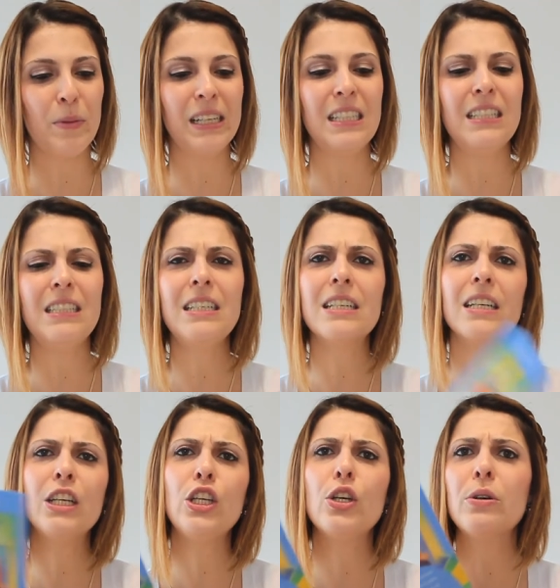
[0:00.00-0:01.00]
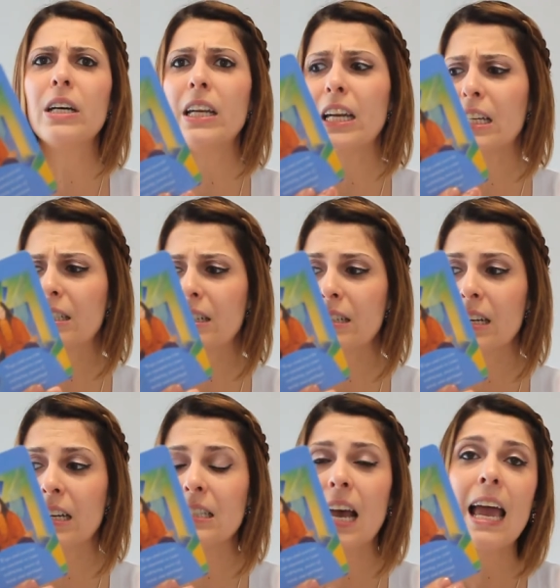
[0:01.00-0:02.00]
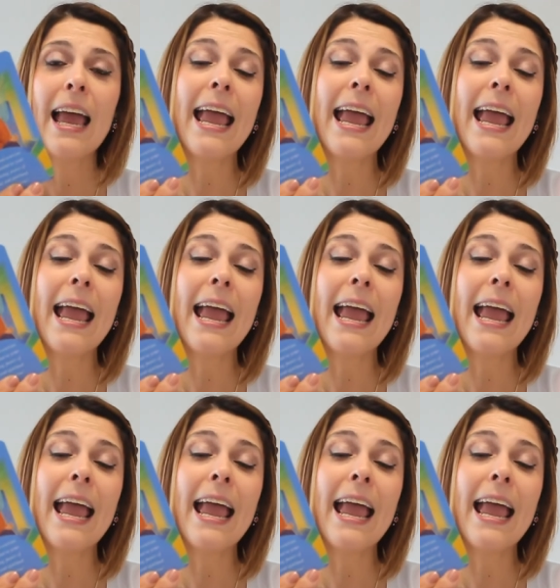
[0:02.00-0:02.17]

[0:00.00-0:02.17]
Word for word: My dear, yoga and exercise,